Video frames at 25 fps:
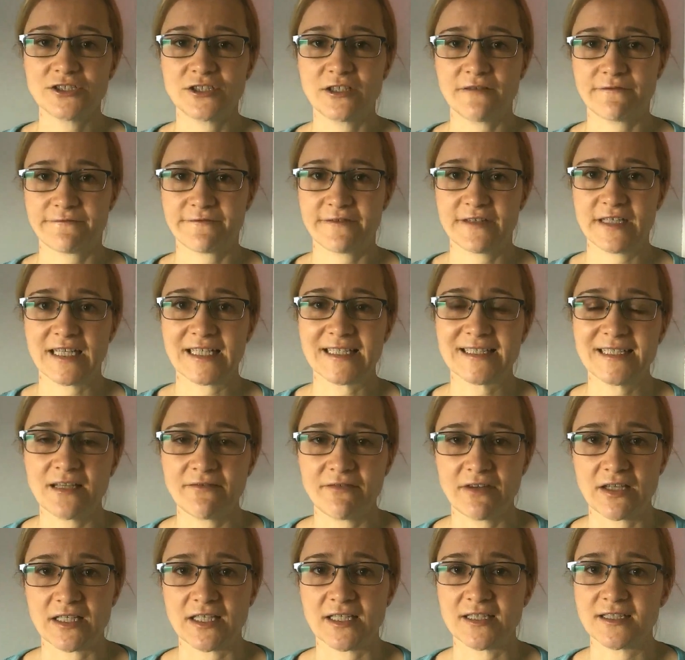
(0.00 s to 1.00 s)
different
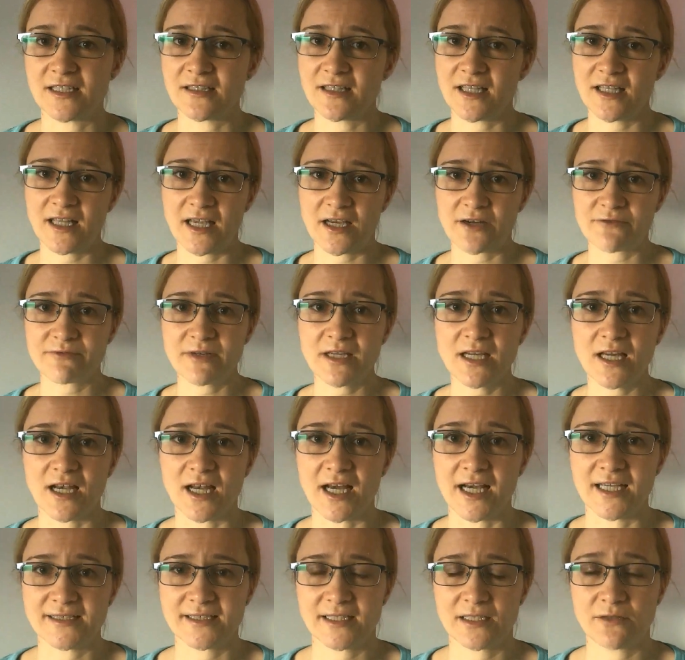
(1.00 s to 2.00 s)
activities, and then I
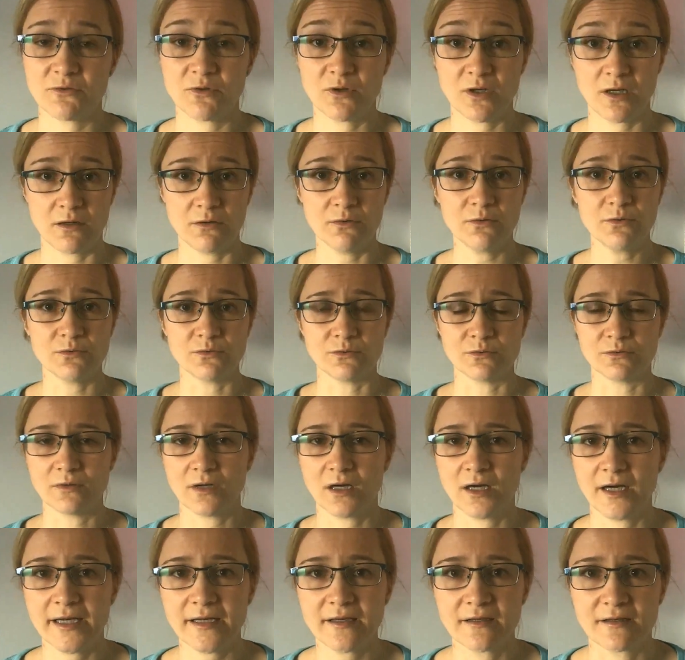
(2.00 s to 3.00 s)
realized that
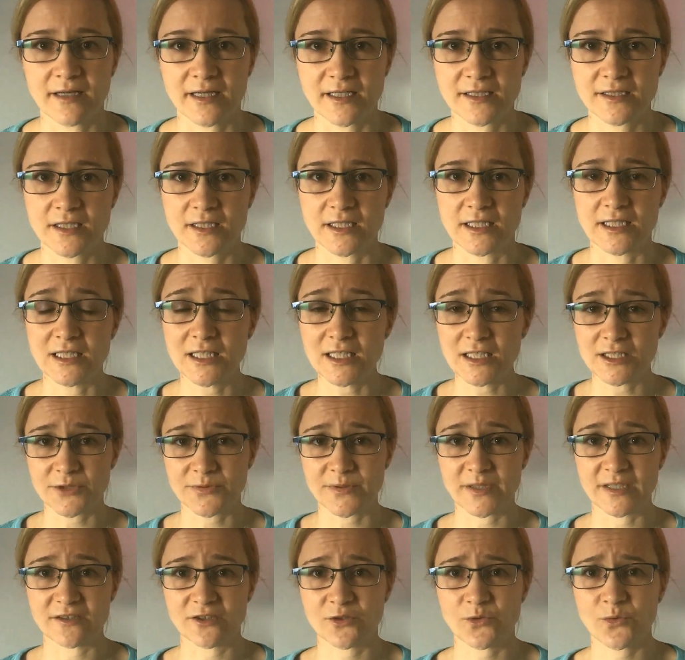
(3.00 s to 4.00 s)
I could actually
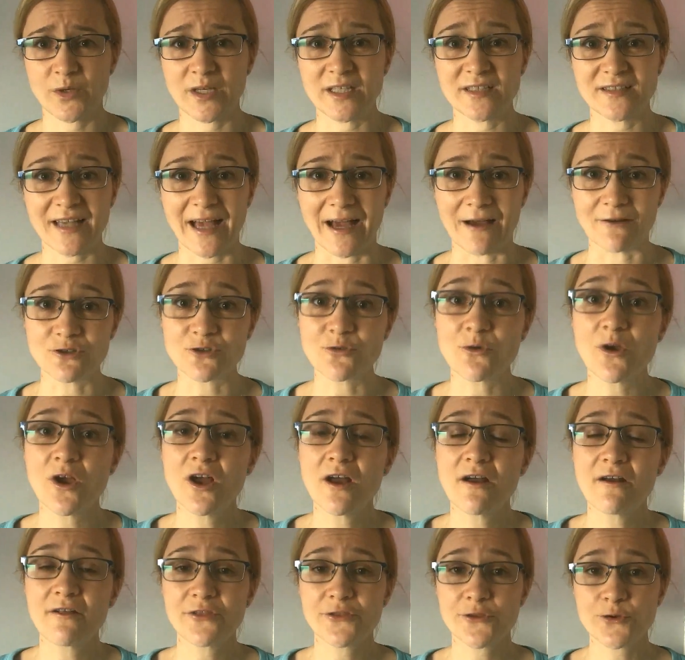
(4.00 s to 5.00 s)
literally squeeze out
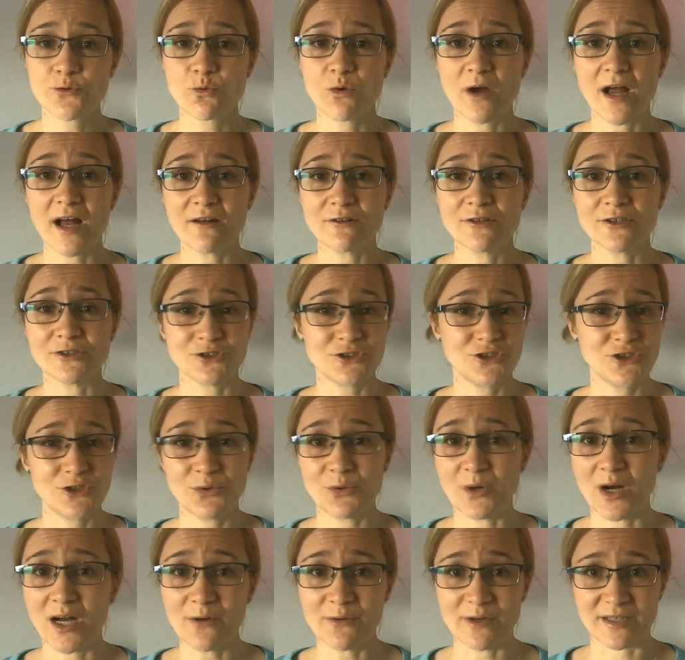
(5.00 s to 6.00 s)

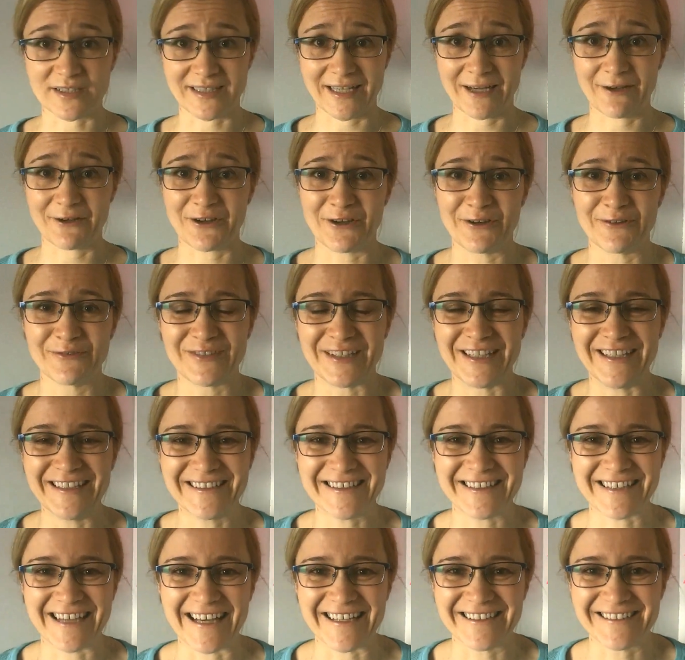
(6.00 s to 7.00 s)
2 hours out of
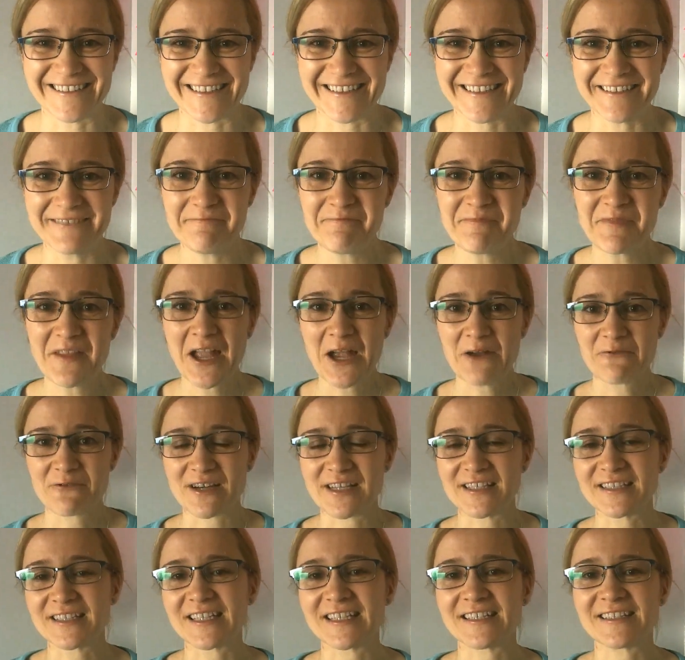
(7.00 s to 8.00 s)
this lesson,
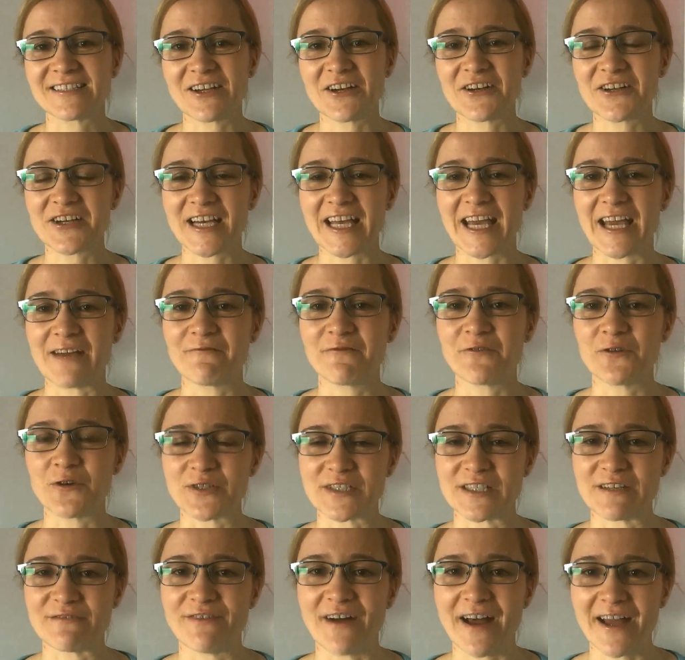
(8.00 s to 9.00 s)
whereas it's only a
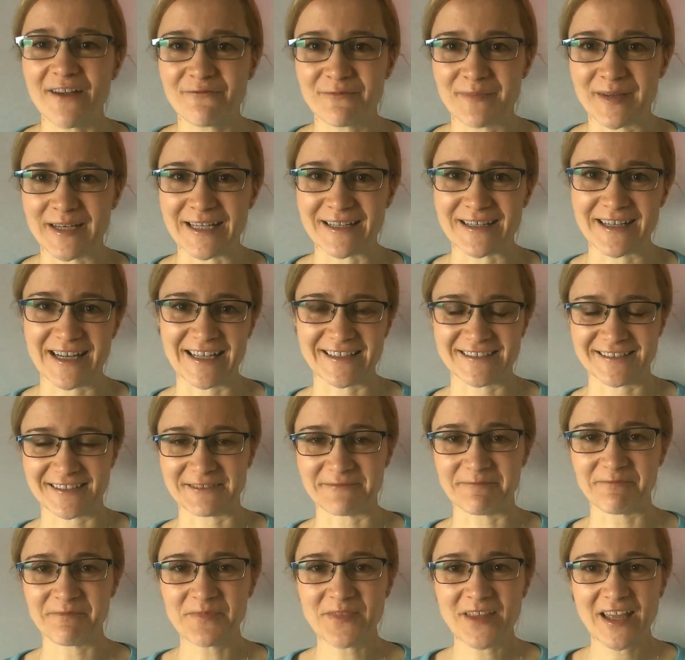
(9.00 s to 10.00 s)
45-minute
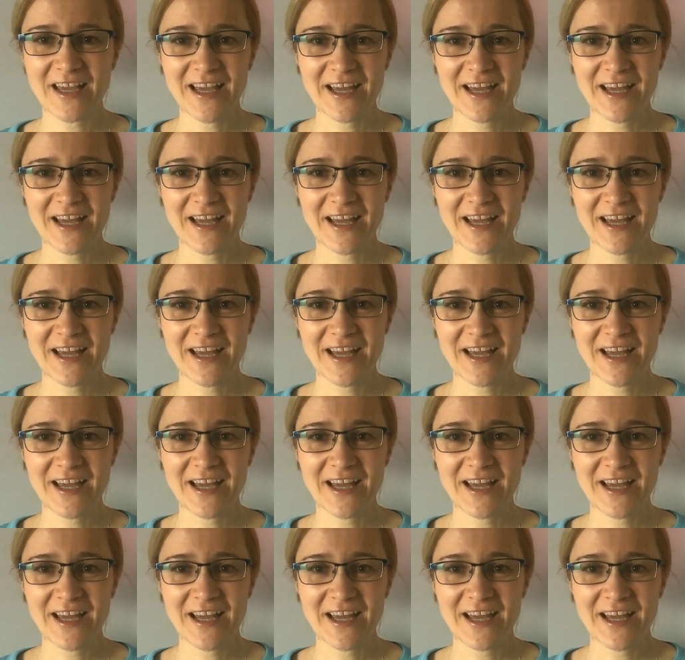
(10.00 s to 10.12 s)
lesson.